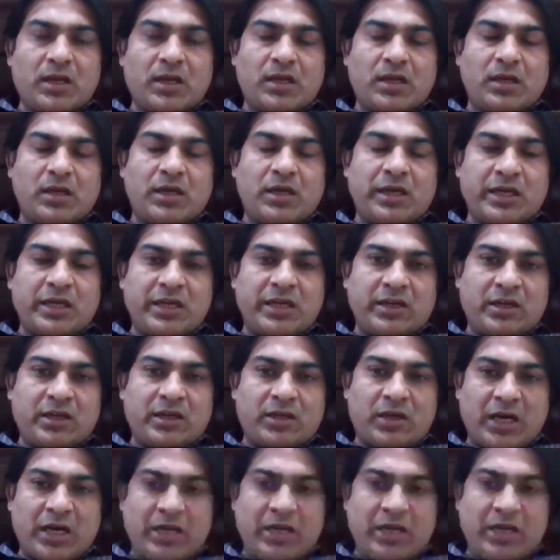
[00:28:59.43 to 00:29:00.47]
And
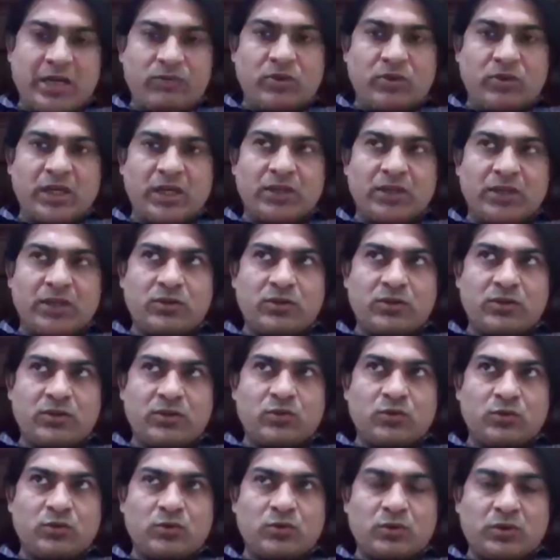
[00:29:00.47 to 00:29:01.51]
I would like
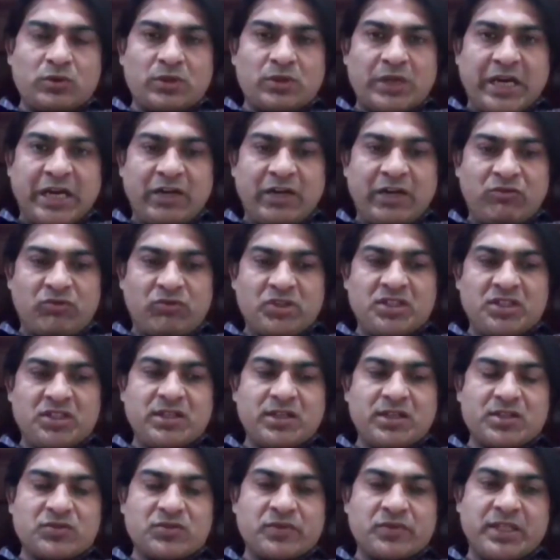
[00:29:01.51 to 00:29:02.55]
to add one thing
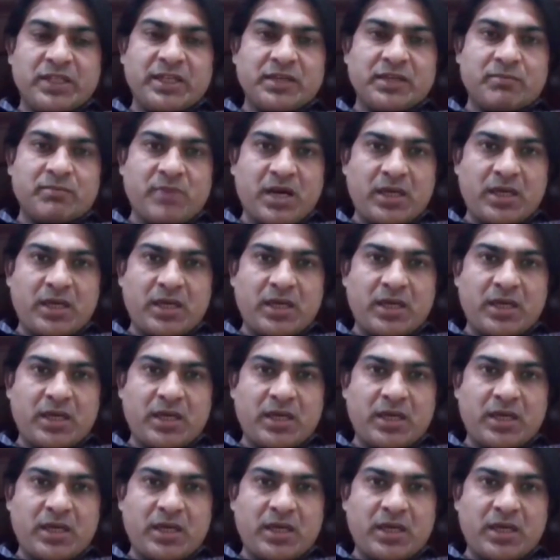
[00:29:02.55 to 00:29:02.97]
as well, that